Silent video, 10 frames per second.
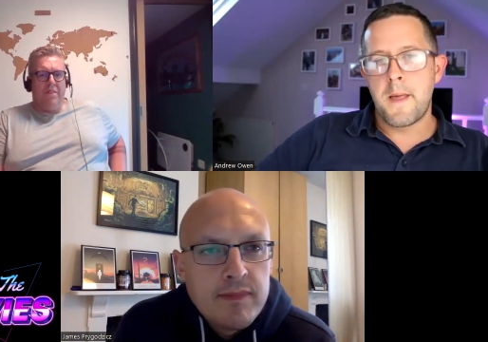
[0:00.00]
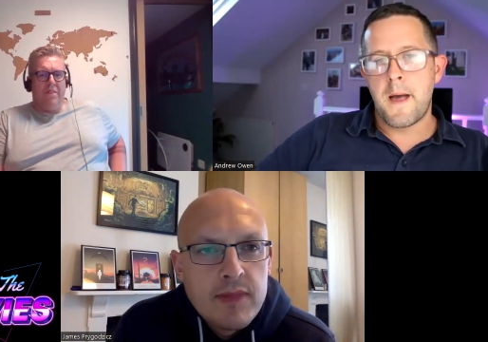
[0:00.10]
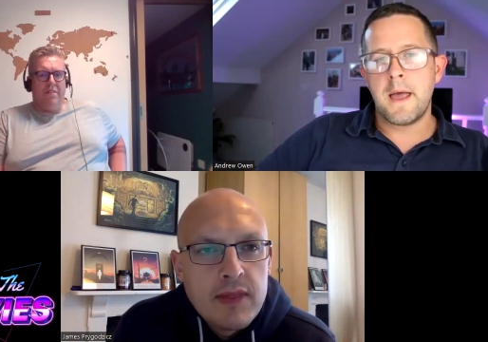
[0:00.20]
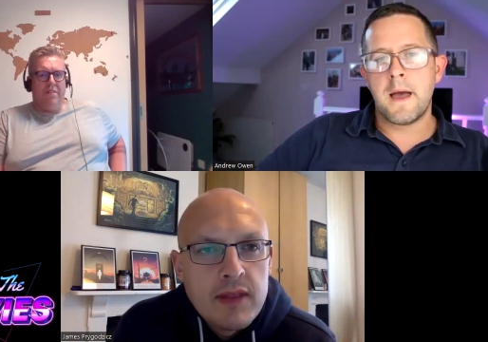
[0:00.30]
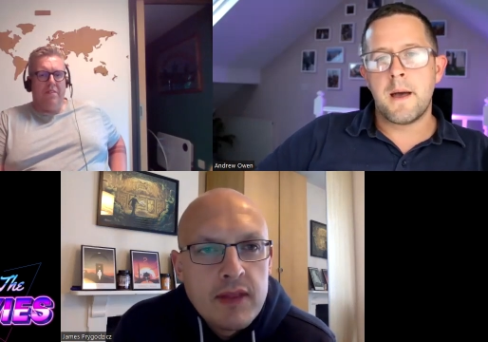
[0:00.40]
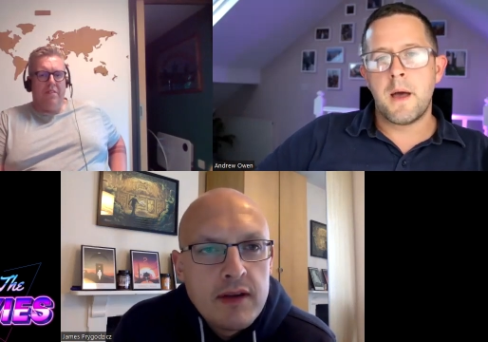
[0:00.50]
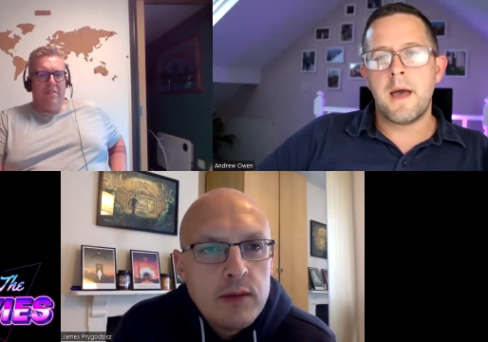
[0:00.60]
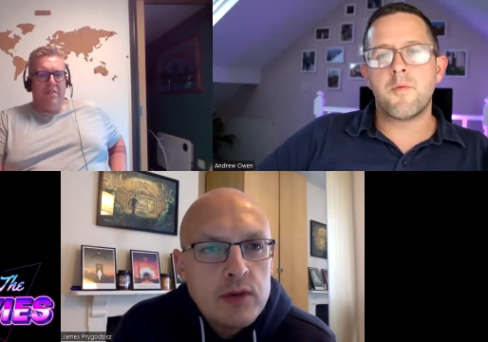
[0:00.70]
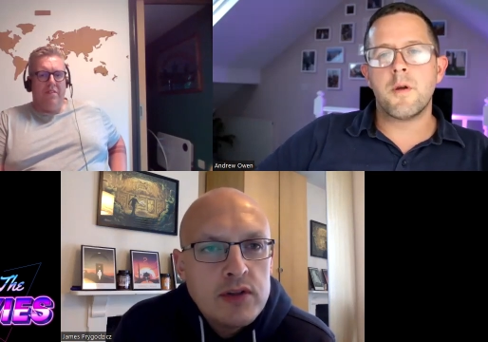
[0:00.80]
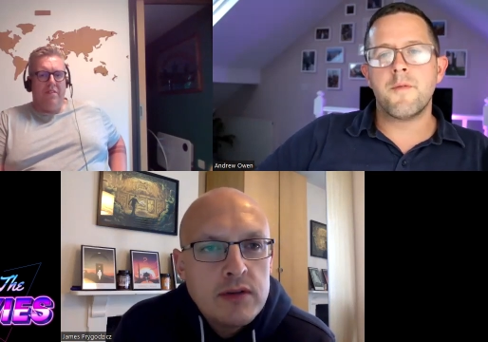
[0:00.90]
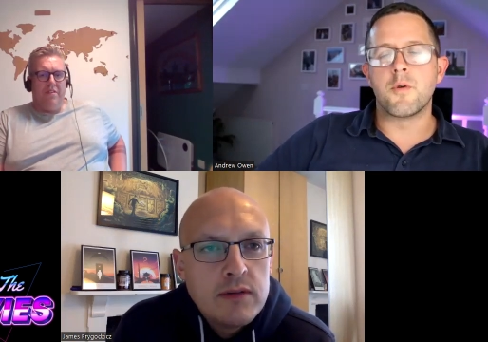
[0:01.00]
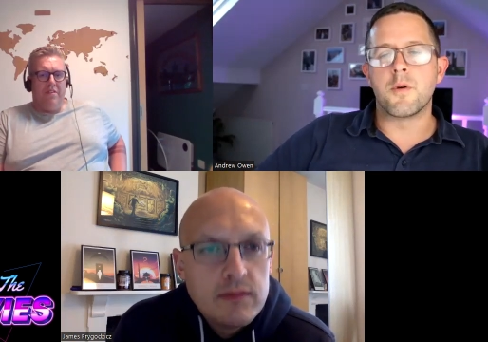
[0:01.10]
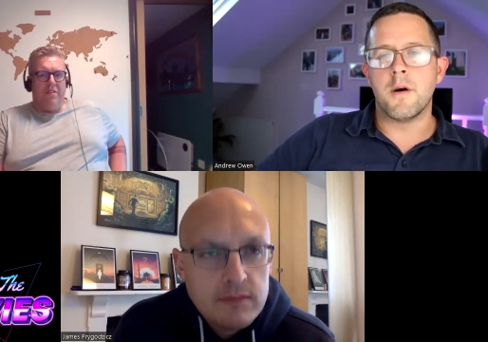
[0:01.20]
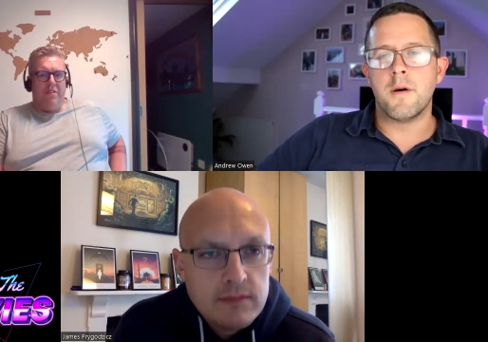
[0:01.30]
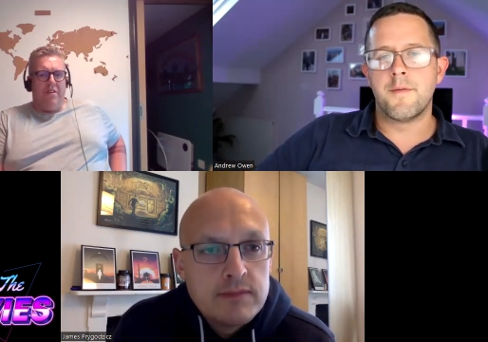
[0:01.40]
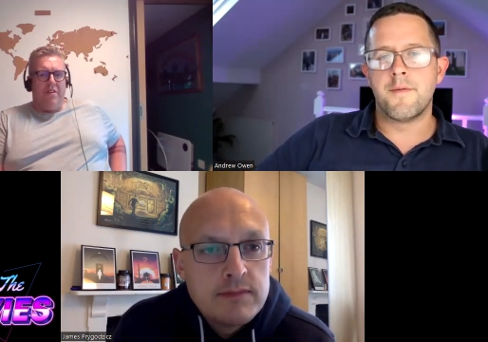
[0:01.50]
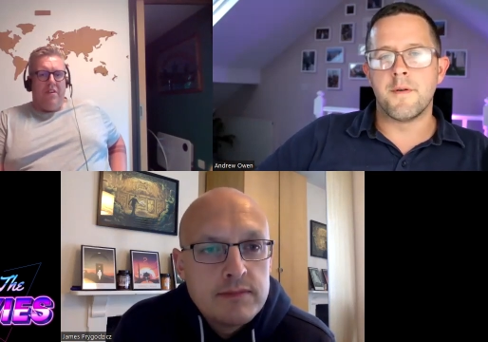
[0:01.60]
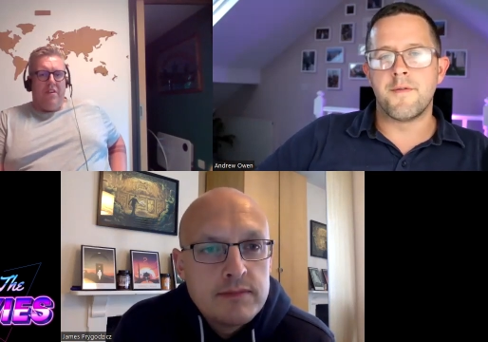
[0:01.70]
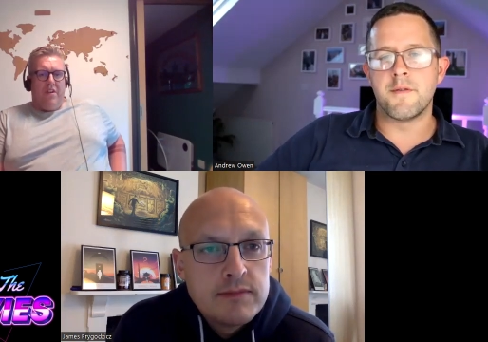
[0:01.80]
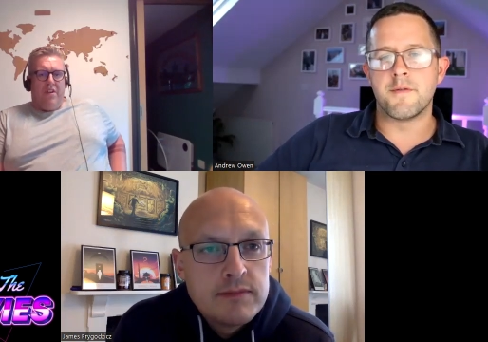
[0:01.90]
Speaker 1: I, uh, Ed, what have you got
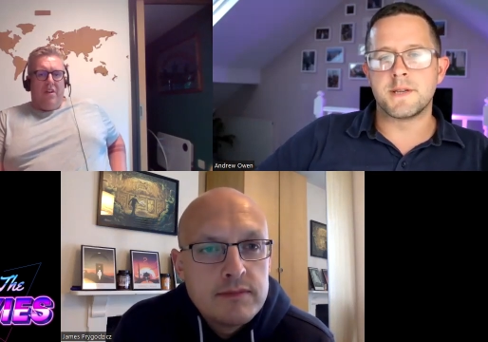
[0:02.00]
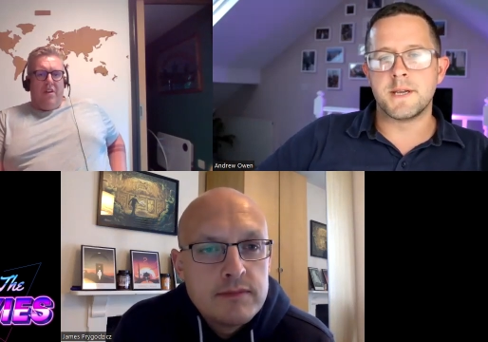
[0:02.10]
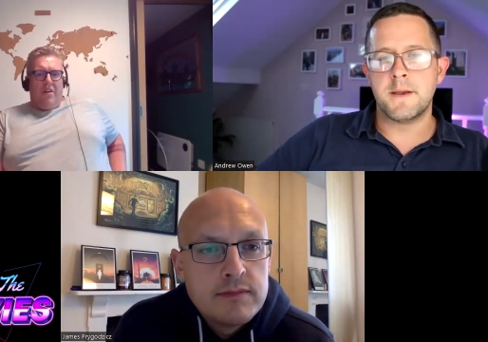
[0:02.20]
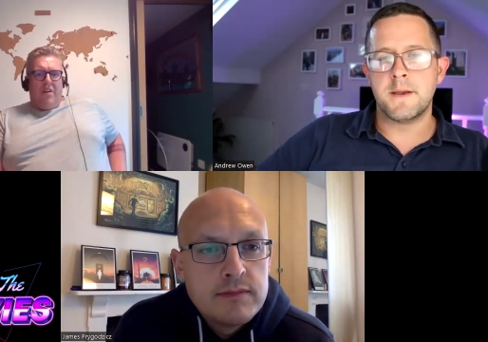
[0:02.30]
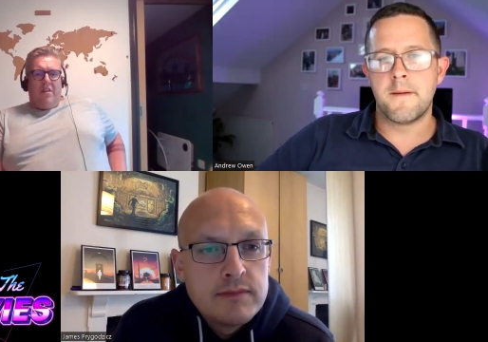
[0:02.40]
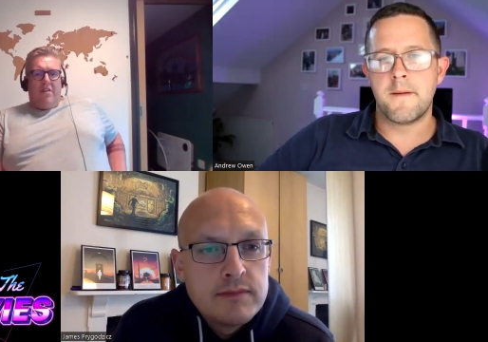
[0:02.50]
for a favourite scene?